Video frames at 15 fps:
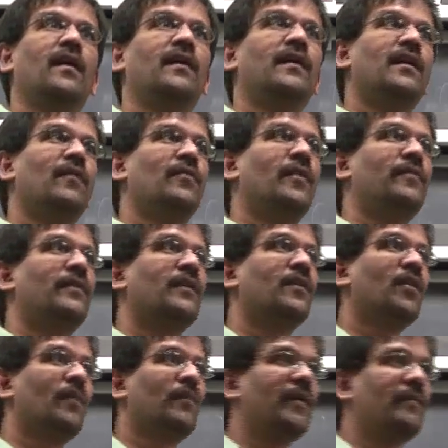or enough of the
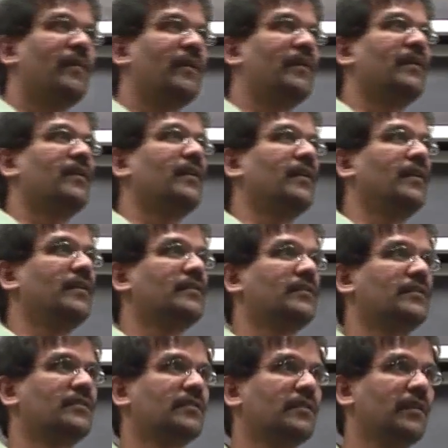good memory
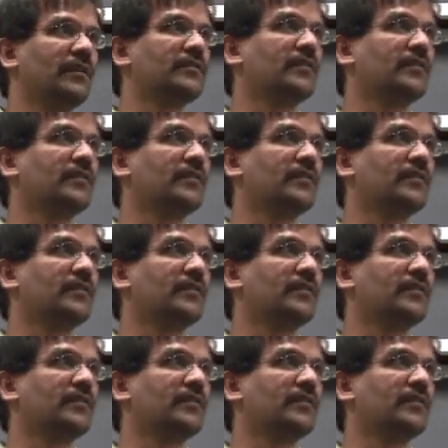is